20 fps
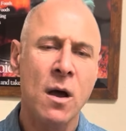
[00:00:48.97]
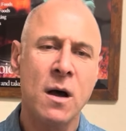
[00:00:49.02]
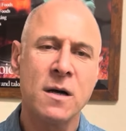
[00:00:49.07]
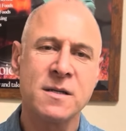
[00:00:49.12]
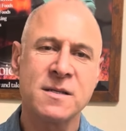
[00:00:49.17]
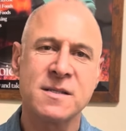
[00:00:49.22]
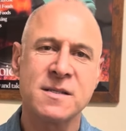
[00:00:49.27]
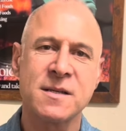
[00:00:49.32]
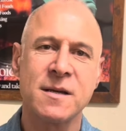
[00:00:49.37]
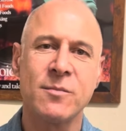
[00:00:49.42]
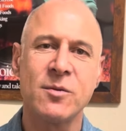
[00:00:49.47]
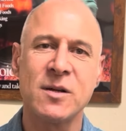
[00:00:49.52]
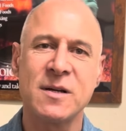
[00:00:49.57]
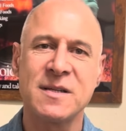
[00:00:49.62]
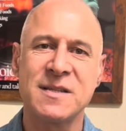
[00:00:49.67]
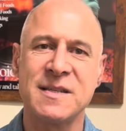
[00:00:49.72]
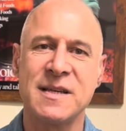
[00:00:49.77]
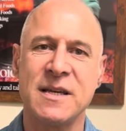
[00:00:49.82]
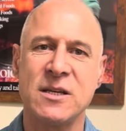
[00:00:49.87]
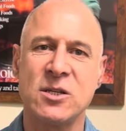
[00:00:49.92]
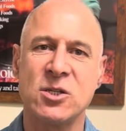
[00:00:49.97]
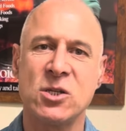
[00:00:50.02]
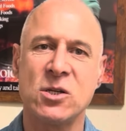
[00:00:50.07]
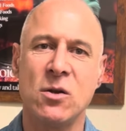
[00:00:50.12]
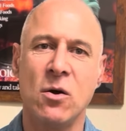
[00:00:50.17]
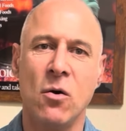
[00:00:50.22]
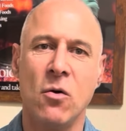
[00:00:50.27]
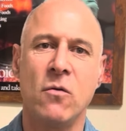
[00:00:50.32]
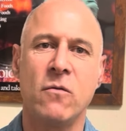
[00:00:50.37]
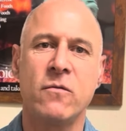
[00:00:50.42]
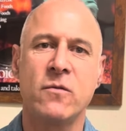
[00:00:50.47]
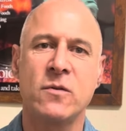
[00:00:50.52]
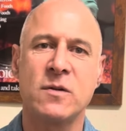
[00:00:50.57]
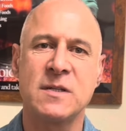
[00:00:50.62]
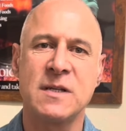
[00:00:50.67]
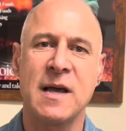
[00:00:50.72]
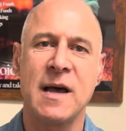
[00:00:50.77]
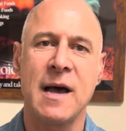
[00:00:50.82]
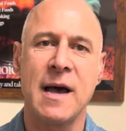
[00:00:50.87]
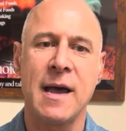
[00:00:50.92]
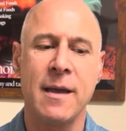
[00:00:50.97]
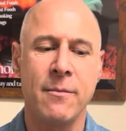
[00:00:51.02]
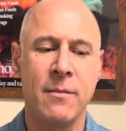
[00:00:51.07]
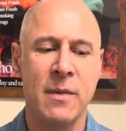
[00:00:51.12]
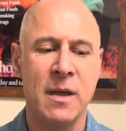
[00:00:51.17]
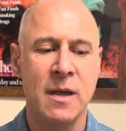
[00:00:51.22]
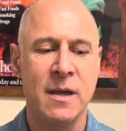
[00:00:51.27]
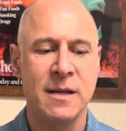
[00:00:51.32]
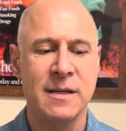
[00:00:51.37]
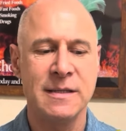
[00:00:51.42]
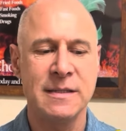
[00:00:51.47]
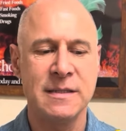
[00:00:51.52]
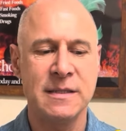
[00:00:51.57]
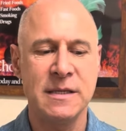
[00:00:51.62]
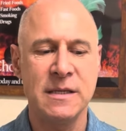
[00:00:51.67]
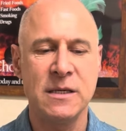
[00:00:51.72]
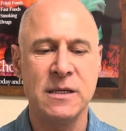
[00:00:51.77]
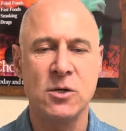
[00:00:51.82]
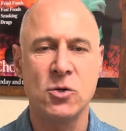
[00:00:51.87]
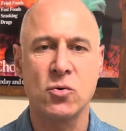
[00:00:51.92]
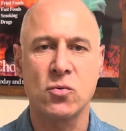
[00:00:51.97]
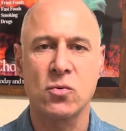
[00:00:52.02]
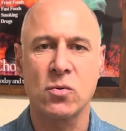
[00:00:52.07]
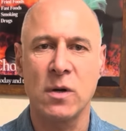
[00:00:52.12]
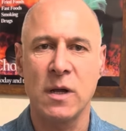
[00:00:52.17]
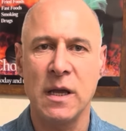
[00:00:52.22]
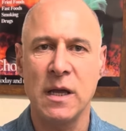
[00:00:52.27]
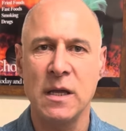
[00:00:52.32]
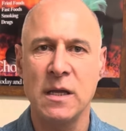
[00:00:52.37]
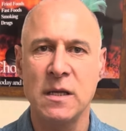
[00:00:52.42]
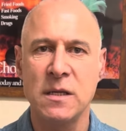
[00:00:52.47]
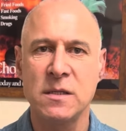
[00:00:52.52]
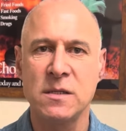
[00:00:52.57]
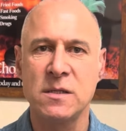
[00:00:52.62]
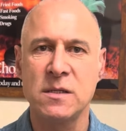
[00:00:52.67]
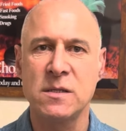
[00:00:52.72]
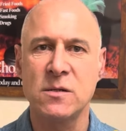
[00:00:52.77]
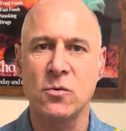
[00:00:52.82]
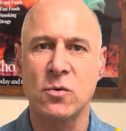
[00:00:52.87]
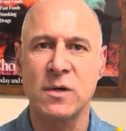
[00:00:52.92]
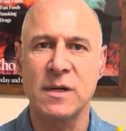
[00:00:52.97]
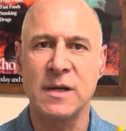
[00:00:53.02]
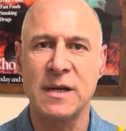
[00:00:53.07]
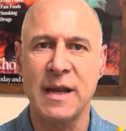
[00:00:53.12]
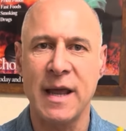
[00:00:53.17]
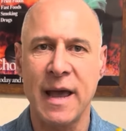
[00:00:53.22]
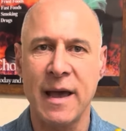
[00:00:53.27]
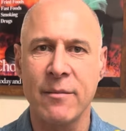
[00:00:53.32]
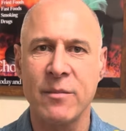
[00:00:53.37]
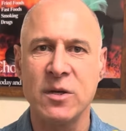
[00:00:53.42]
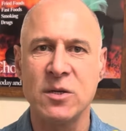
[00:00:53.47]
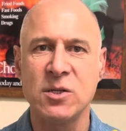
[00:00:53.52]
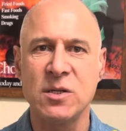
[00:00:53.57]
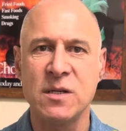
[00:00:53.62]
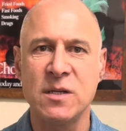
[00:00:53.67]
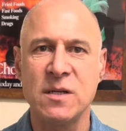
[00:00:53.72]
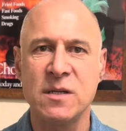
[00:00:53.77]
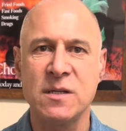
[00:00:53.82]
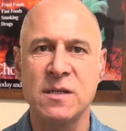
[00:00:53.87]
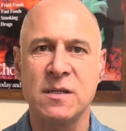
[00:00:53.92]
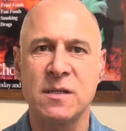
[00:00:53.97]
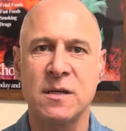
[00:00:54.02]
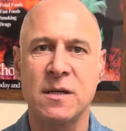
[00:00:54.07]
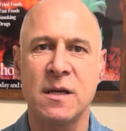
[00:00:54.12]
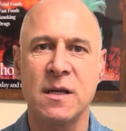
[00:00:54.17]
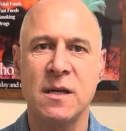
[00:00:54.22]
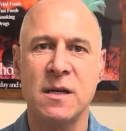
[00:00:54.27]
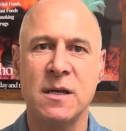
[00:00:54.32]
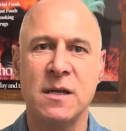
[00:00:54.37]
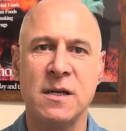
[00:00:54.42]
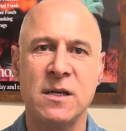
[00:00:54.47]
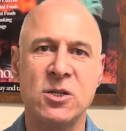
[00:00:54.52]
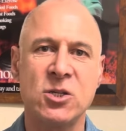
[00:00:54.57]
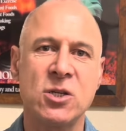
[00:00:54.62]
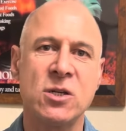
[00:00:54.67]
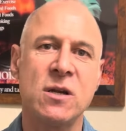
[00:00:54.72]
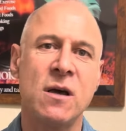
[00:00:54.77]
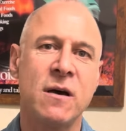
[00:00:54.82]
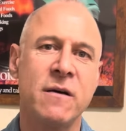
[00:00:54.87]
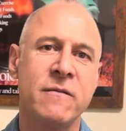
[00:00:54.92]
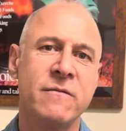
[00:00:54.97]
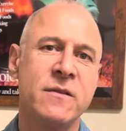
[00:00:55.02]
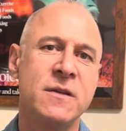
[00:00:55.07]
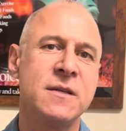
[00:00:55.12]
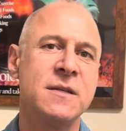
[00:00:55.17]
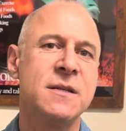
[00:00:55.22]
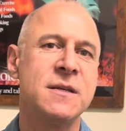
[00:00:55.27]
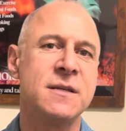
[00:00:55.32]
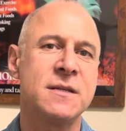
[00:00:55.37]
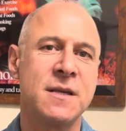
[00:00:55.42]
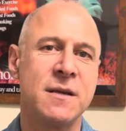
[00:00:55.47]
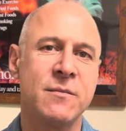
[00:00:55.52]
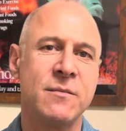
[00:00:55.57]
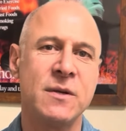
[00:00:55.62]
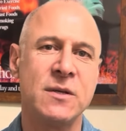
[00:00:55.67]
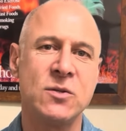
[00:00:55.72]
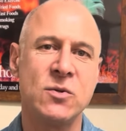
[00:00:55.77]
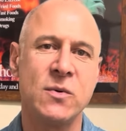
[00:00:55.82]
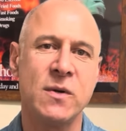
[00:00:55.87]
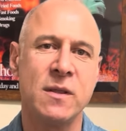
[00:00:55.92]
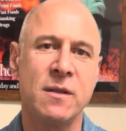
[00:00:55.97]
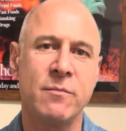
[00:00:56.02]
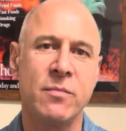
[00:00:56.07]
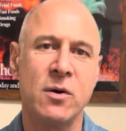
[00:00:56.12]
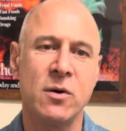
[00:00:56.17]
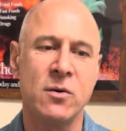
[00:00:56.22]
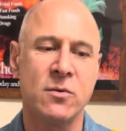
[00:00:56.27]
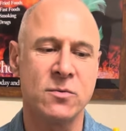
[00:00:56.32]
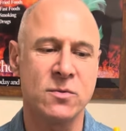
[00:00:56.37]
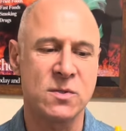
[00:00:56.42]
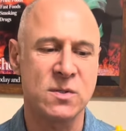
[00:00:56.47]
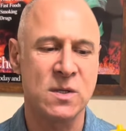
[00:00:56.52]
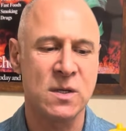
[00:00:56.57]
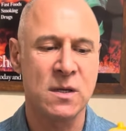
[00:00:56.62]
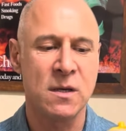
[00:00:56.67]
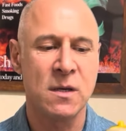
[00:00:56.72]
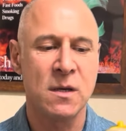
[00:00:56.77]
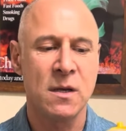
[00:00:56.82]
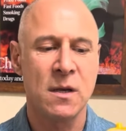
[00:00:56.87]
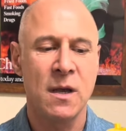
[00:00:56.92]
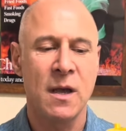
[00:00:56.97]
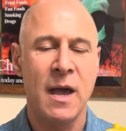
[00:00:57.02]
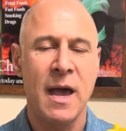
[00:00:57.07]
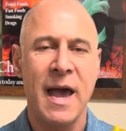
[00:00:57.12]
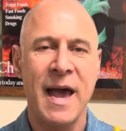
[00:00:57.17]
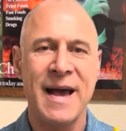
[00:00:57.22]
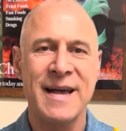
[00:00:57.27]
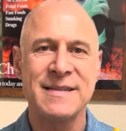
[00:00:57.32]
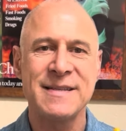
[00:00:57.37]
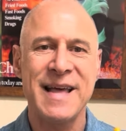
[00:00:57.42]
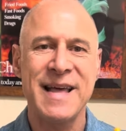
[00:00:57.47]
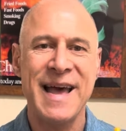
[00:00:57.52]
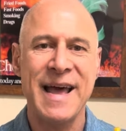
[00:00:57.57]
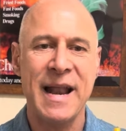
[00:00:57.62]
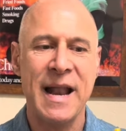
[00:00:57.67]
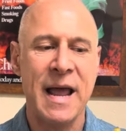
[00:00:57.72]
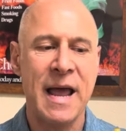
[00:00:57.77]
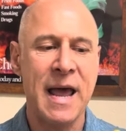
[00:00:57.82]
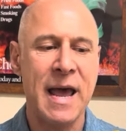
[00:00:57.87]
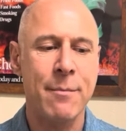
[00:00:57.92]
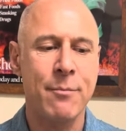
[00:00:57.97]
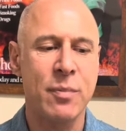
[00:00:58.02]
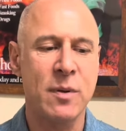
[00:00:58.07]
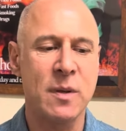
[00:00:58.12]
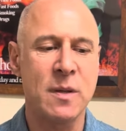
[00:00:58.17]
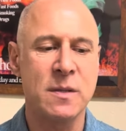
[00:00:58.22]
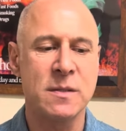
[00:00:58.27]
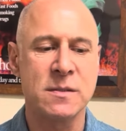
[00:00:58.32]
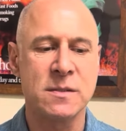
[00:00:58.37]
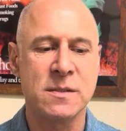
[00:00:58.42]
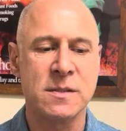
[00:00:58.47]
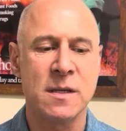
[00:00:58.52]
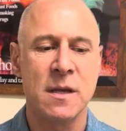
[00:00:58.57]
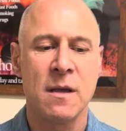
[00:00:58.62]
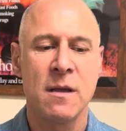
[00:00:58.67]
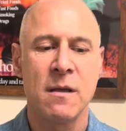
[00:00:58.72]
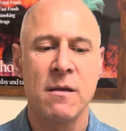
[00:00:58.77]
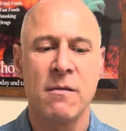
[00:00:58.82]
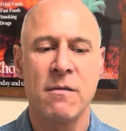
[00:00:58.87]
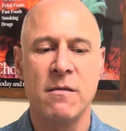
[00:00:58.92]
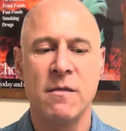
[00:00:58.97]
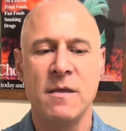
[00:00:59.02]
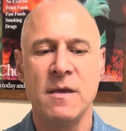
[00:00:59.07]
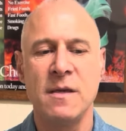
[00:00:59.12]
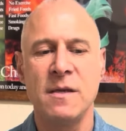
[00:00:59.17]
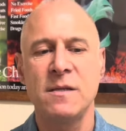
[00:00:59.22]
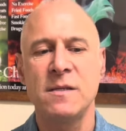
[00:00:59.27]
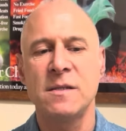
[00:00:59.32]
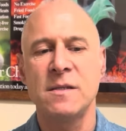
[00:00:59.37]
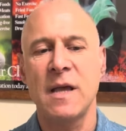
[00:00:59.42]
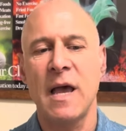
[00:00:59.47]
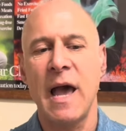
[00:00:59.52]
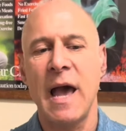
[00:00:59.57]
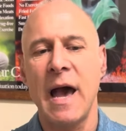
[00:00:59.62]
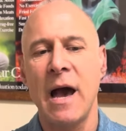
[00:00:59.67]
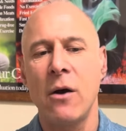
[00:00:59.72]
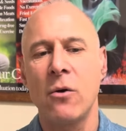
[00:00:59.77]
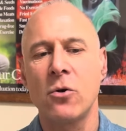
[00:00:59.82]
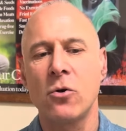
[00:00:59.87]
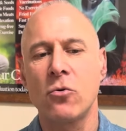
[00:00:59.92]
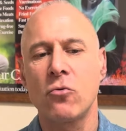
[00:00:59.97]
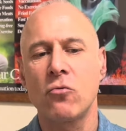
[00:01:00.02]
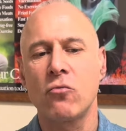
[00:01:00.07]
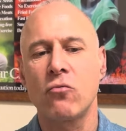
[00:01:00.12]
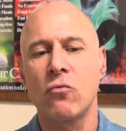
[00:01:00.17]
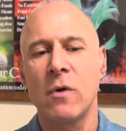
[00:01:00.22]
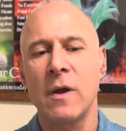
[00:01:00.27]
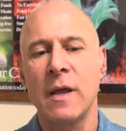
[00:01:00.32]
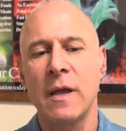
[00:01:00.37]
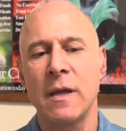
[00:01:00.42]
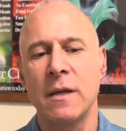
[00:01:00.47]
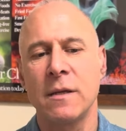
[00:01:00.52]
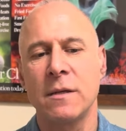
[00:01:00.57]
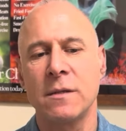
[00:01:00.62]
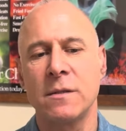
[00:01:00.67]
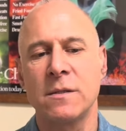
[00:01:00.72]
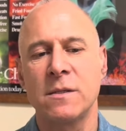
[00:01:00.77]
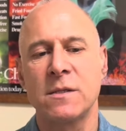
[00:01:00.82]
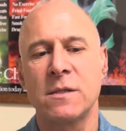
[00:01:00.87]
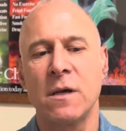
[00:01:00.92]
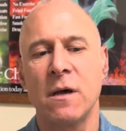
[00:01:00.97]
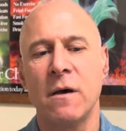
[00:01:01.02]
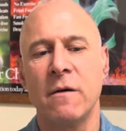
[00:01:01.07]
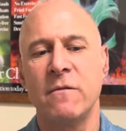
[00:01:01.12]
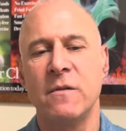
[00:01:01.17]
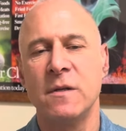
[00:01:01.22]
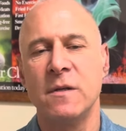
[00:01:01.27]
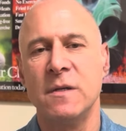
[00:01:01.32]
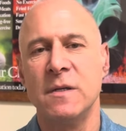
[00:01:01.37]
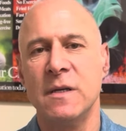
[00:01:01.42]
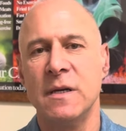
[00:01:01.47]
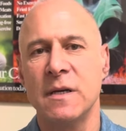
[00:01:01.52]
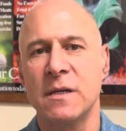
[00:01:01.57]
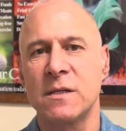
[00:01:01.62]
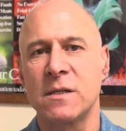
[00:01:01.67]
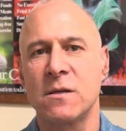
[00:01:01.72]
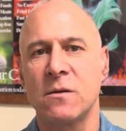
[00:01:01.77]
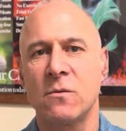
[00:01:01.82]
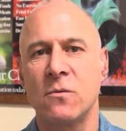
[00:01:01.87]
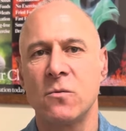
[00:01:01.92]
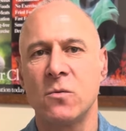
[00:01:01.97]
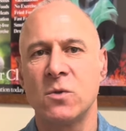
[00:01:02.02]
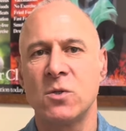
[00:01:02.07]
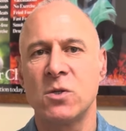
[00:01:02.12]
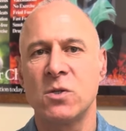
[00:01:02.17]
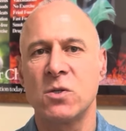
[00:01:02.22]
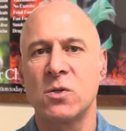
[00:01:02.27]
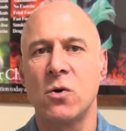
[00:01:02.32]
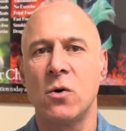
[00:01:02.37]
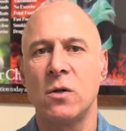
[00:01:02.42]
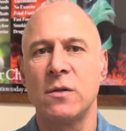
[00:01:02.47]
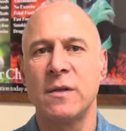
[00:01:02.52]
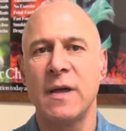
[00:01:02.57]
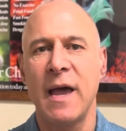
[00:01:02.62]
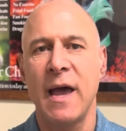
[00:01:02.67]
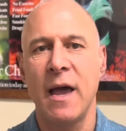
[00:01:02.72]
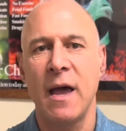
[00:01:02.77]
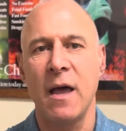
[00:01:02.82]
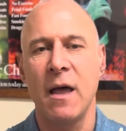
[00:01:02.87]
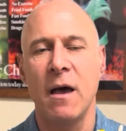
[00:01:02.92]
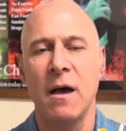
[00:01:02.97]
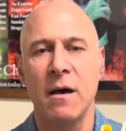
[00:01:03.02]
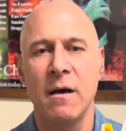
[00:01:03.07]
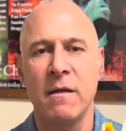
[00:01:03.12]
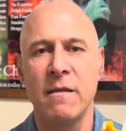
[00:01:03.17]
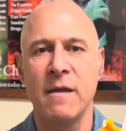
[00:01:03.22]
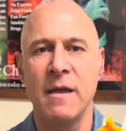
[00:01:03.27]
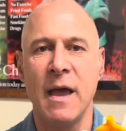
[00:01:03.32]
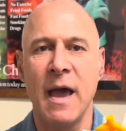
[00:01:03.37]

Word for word: a subluxation over time degrades or damages the condition of the disc in between the bones. As that happens, these outer rings of the disc, which is called uh, the